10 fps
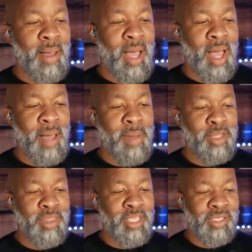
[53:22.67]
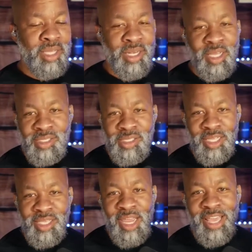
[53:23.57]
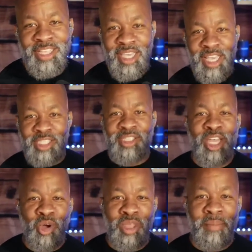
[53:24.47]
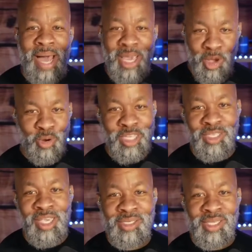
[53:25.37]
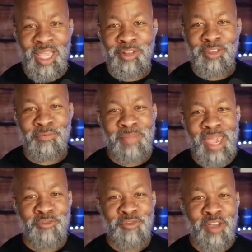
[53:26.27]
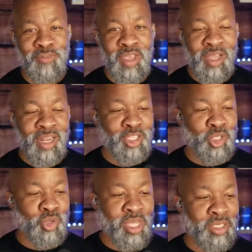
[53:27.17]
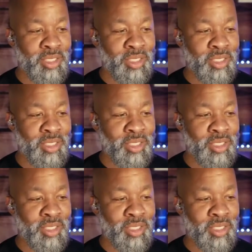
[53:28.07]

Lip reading: How about this? Let's get it's Cinco de Mayo. It's like May 5th. Let's do this.